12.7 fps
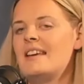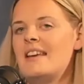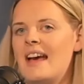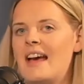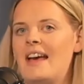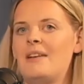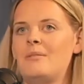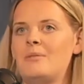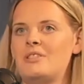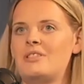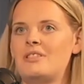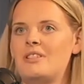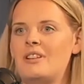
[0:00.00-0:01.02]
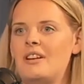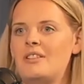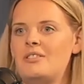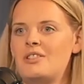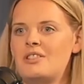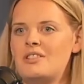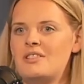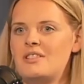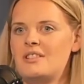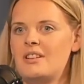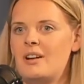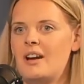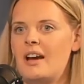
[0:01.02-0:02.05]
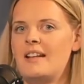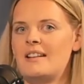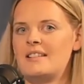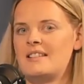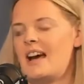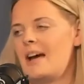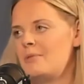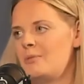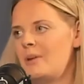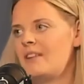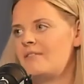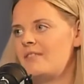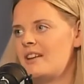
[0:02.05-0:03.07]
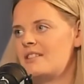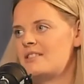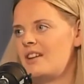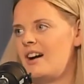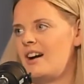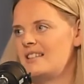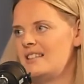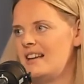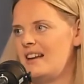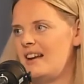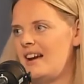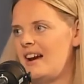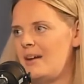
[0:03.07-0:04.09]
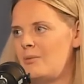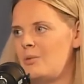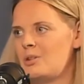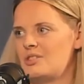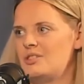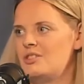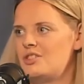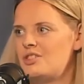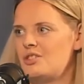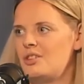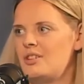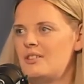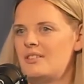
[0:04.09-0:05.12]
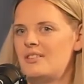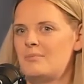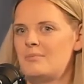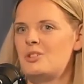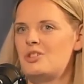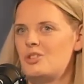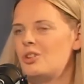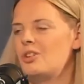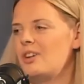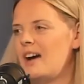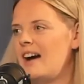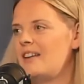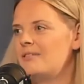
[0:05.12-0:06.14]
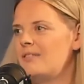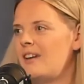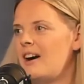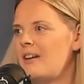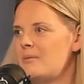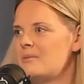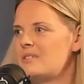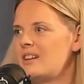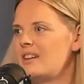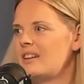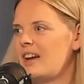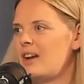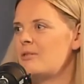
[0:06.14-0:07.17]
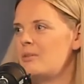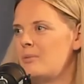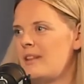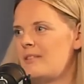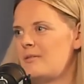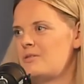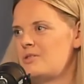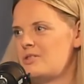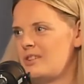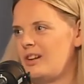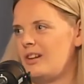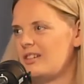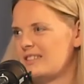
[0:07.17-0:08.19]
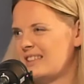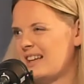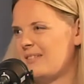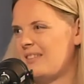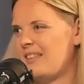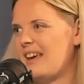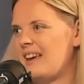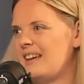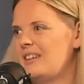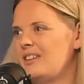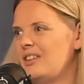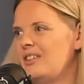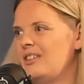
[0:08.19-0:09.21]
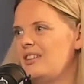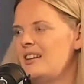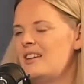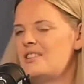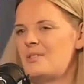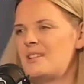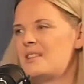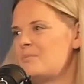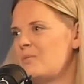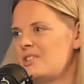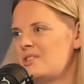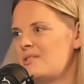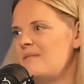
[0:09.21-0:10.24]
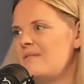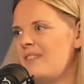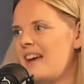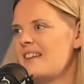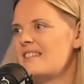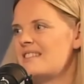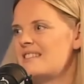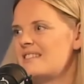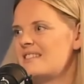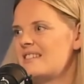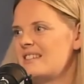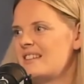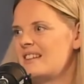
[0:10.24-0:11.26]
Yeah, it was just at the time when I first started it, I wasn't sure how far it was going to go or whether it was just a lockdown thing. So I didn't want to invest